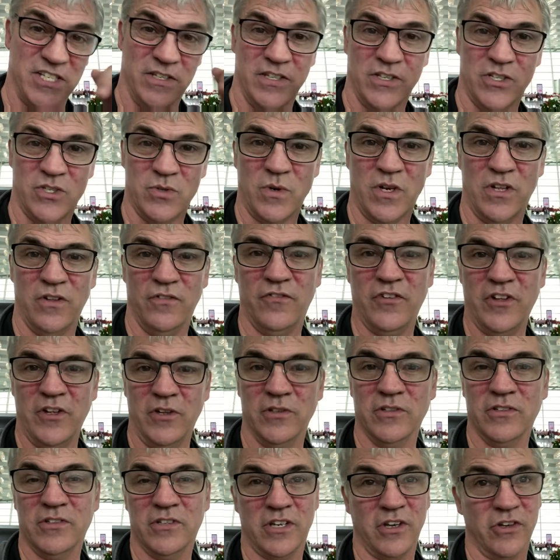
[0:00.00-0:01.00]
The 12
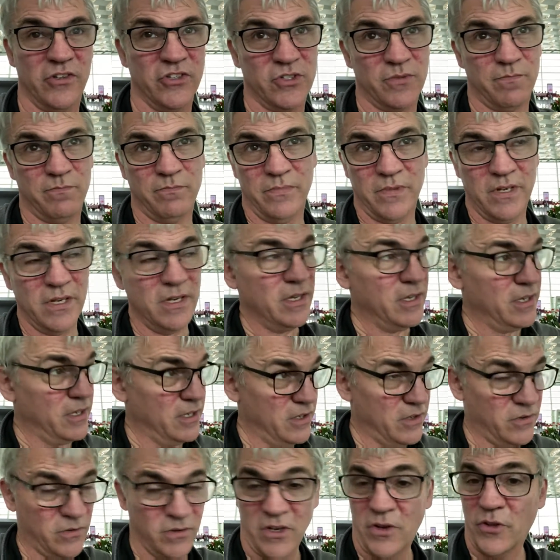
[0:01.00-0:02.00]
volt goes
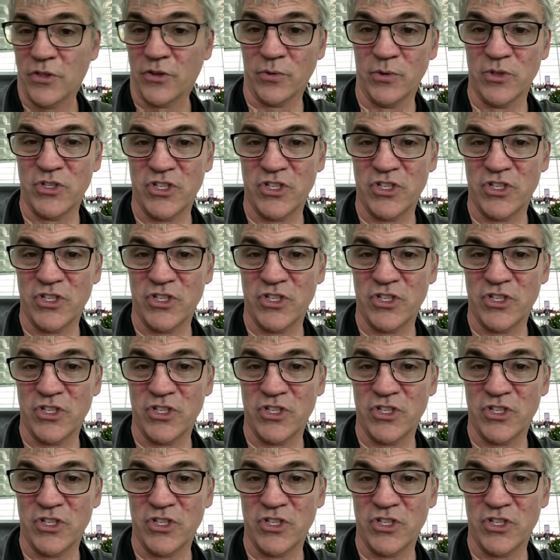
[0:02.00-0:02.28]
through